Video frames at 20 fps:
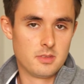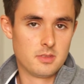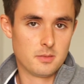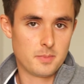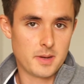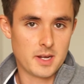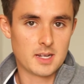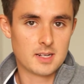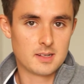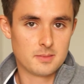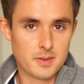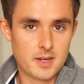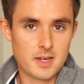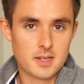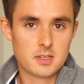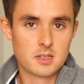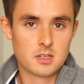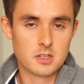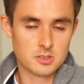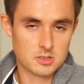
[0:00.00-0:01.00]
bank back,
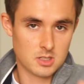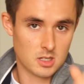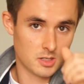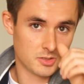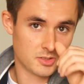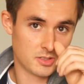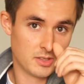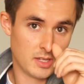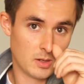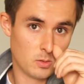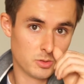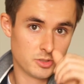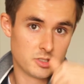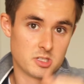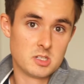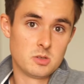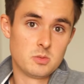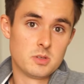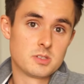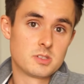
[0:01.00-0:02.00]
because last thing they want to
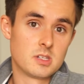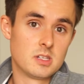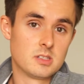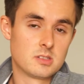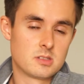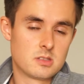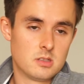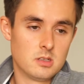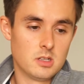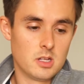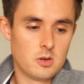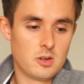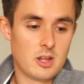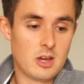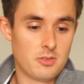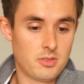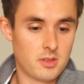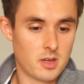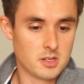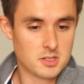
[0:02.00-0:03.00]
do is loan
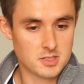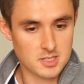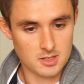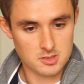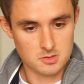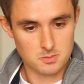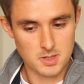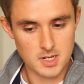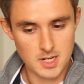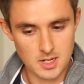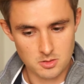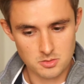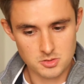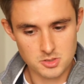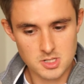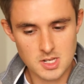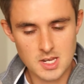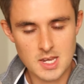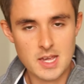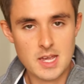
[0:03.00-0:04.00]
out
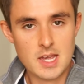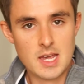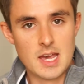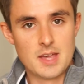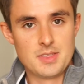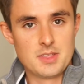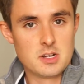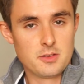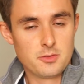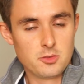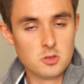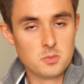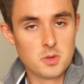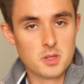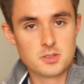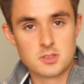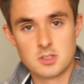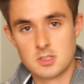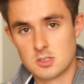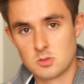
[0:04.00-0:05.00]
£90,000 and then a few
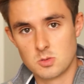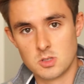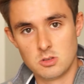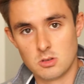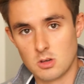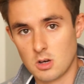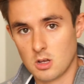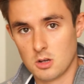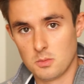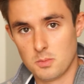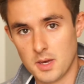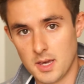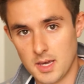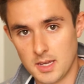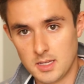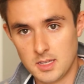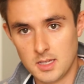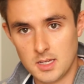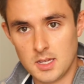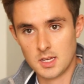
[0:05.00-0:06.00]
months into it you can't
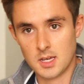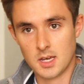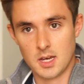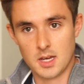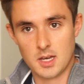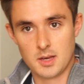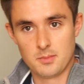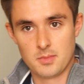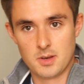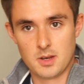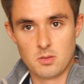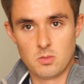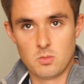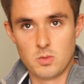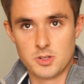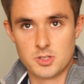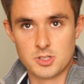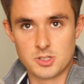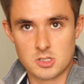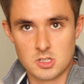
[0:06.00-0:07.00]
pay,
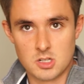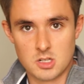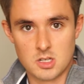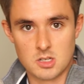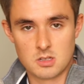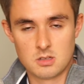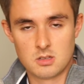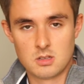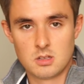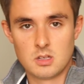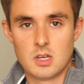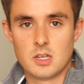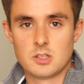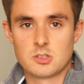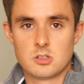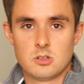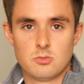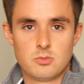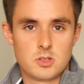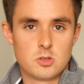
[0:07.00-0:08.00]
which is going to
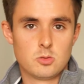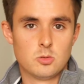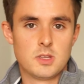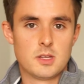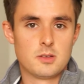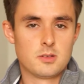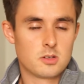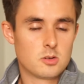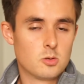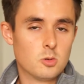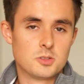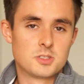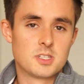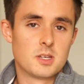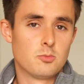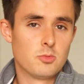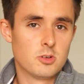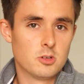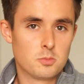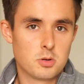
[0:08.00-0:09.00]
cause
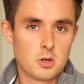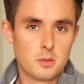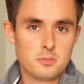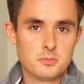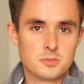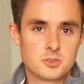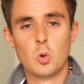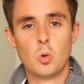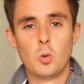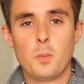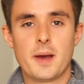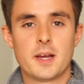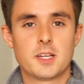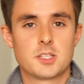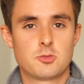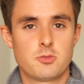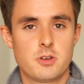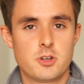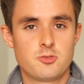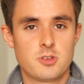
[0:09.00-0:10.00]
them real problems. All
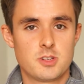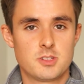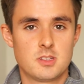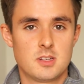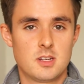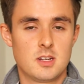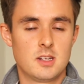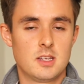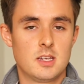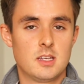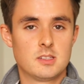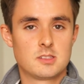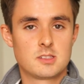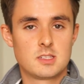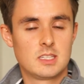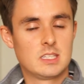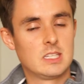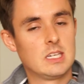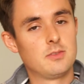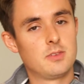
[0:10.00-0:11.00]
banks are interested in
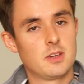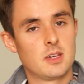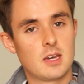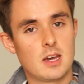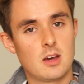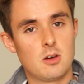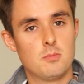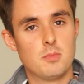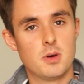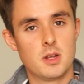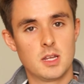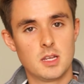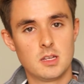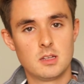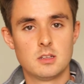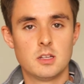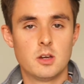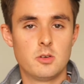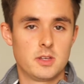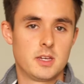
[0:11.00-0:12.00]
is giving out money,
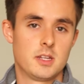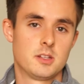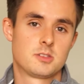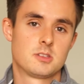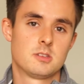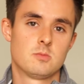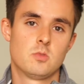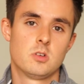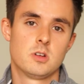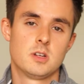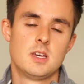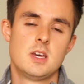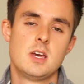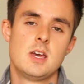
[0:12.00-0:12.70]
loaning it to someone